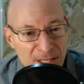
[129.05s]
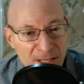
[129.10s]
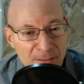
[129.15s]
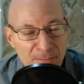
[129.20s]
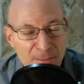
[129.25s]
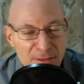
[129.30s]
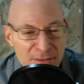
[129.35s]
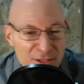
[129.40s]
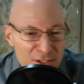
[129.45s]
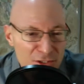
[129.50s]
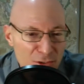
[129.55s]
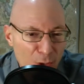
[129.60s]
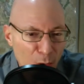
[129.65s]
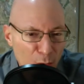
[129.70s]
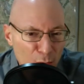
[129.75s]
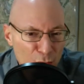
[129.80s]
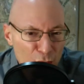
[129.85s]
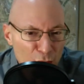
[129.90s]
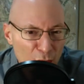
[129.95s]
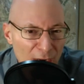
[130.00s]
But this
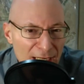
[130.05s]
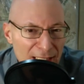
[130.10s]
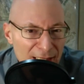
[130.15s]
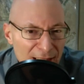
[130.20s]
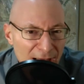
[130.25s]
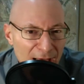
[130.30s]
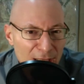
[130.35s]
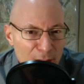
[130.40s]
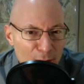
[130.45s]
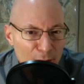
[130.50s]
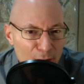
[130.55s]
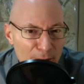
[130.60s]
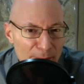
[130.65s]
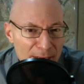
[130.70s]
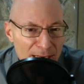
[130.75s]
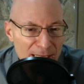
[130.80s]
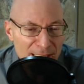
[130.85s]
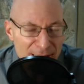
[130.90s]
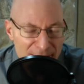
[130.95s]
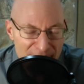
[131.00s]
whole trilateral
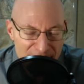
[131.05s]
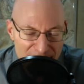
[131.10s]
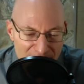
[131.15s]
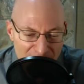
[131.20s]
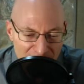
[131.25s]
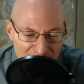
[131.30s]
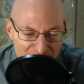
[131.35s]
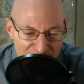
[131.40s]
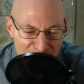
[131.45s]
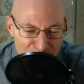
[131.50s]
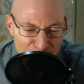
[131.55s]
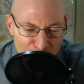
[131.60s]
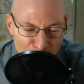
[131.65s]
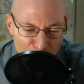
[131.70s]
meeting does